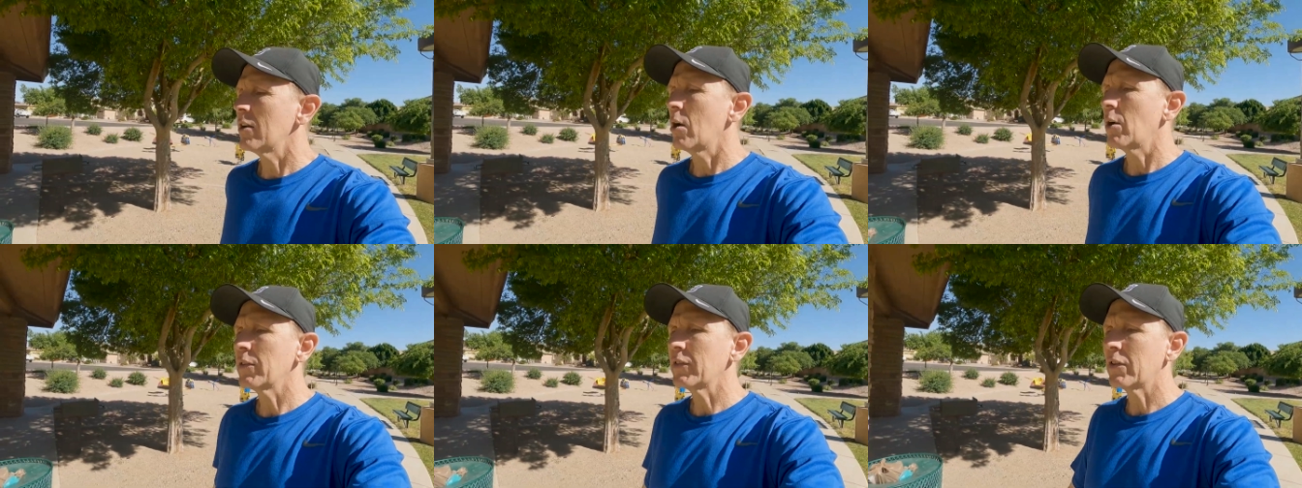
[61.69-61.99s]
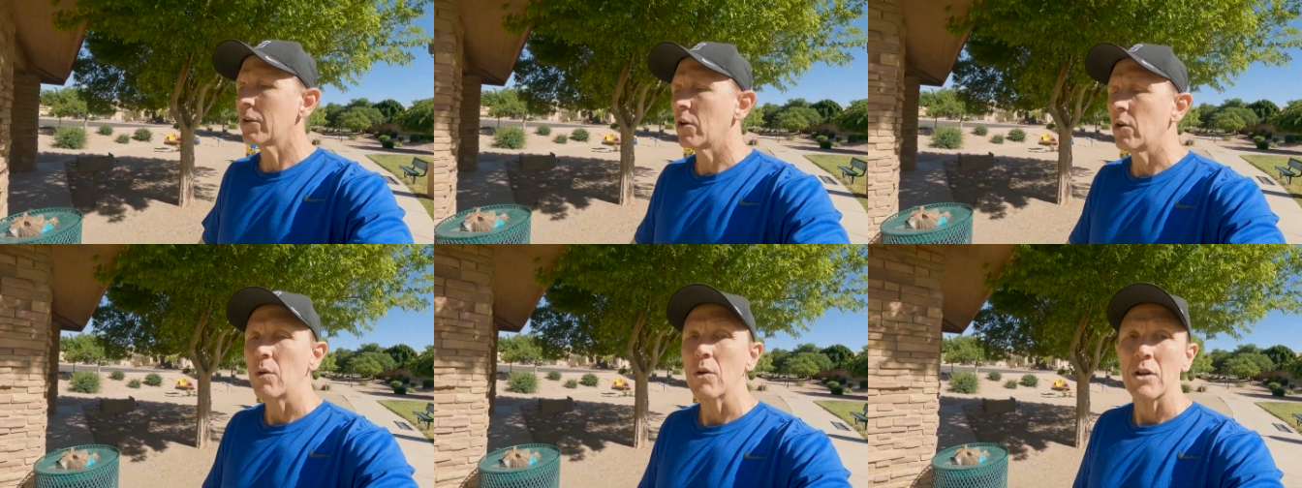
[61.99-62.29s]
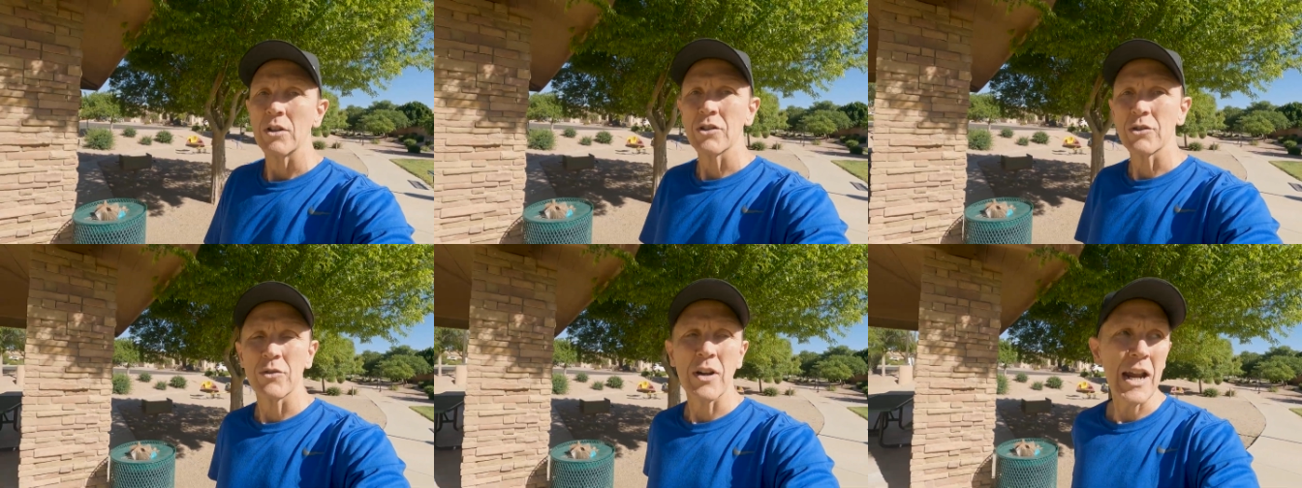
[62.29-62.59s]
then
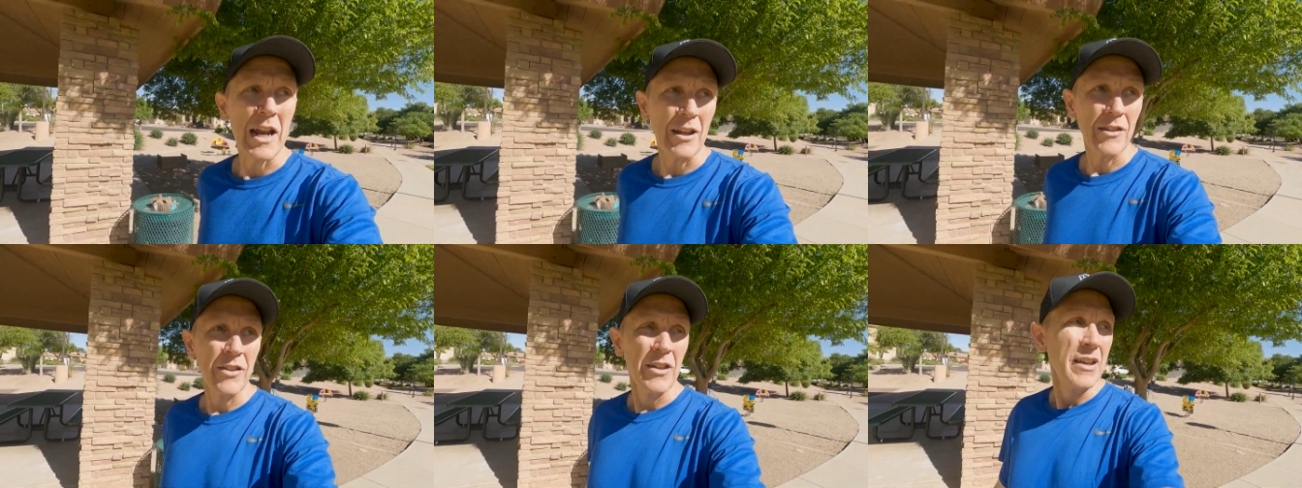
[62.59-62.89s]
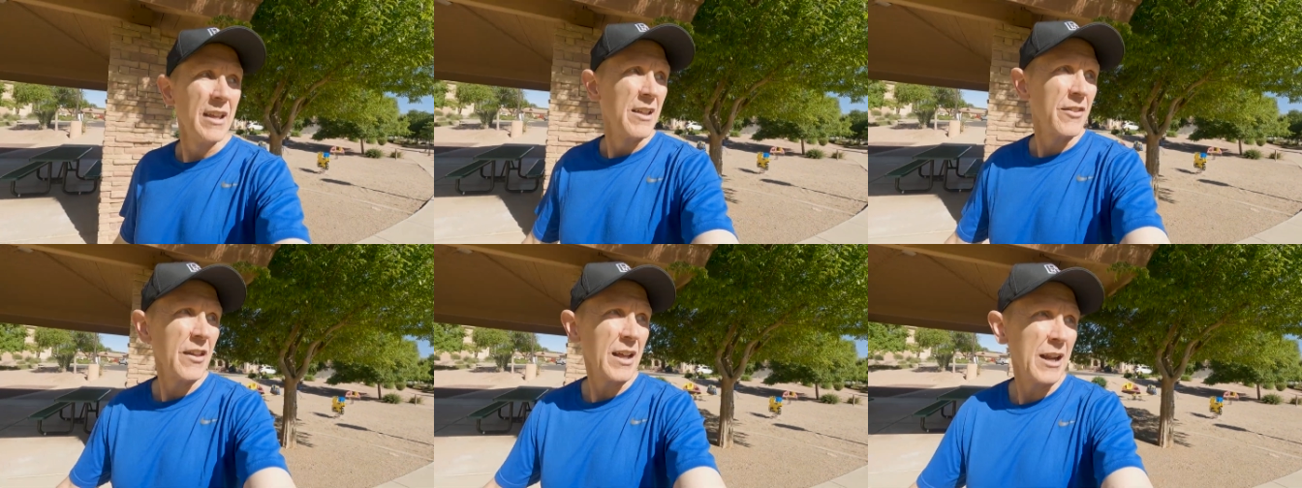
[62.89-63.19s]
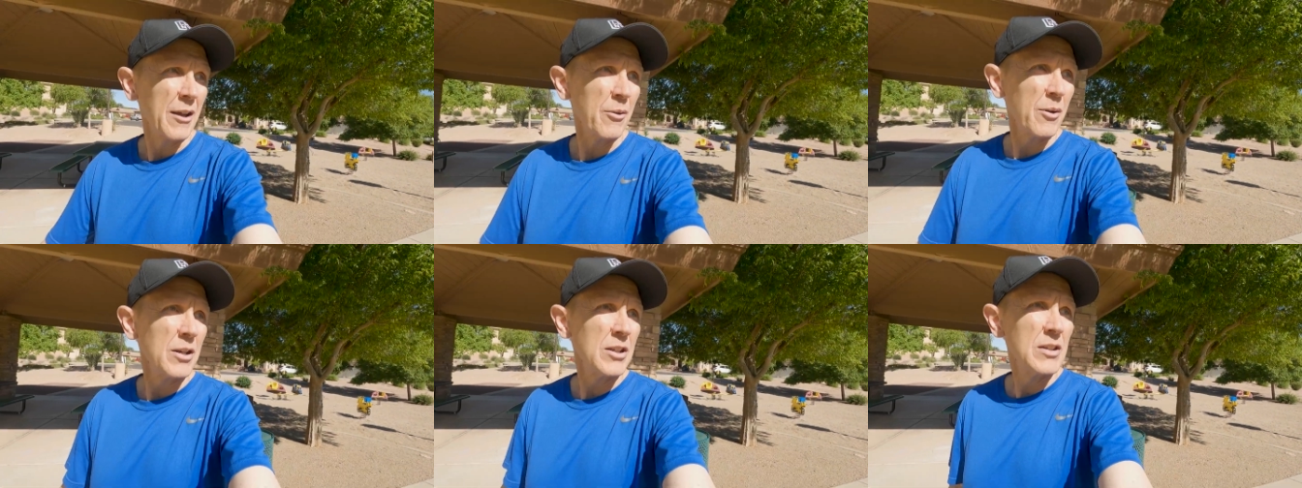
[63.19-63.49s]
also strength,
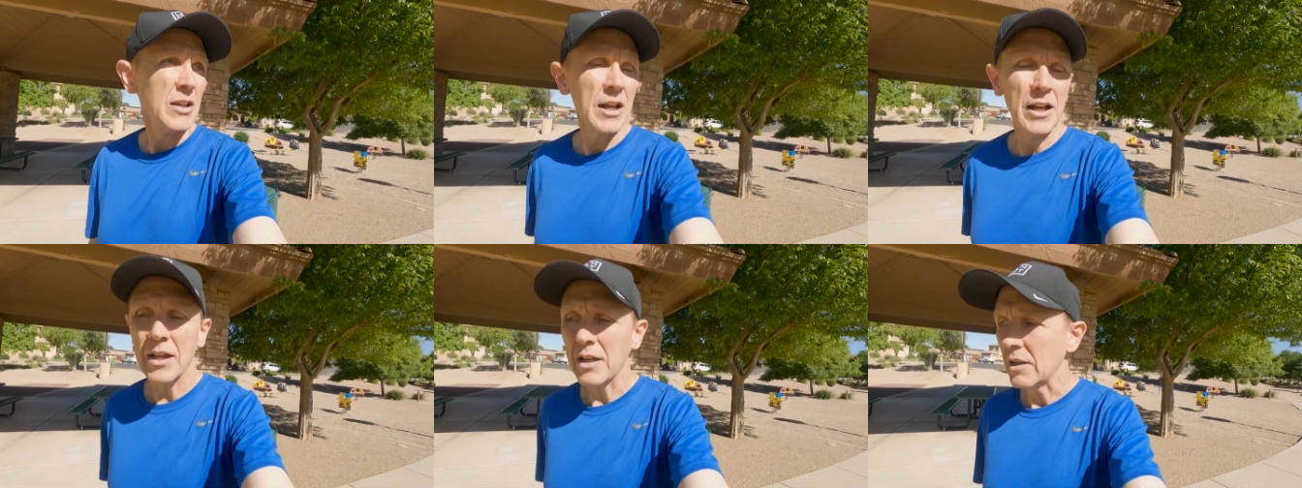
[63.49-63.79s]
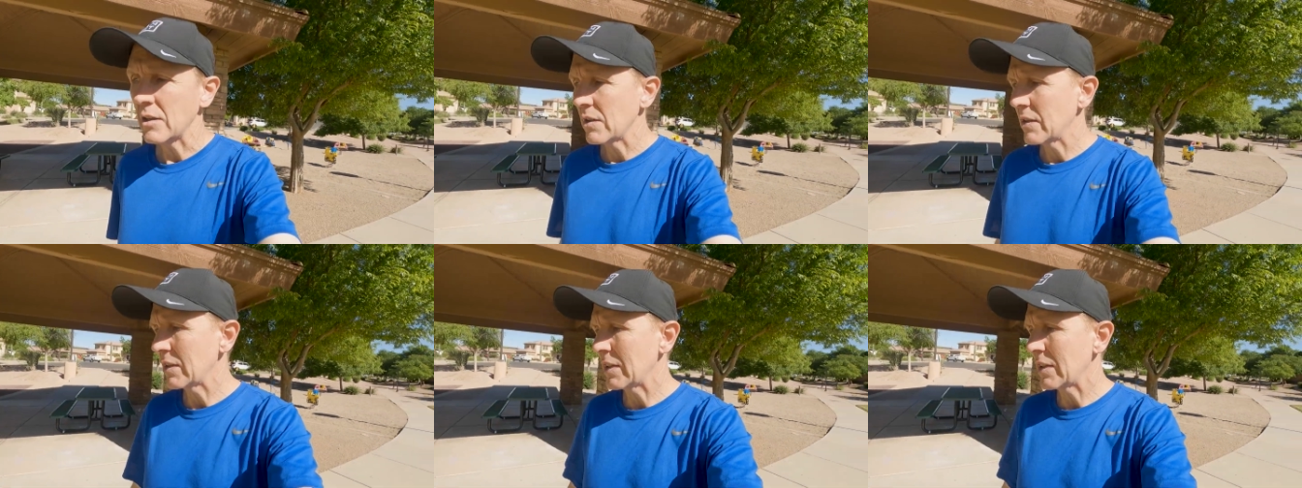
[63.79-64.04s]
that I would uh,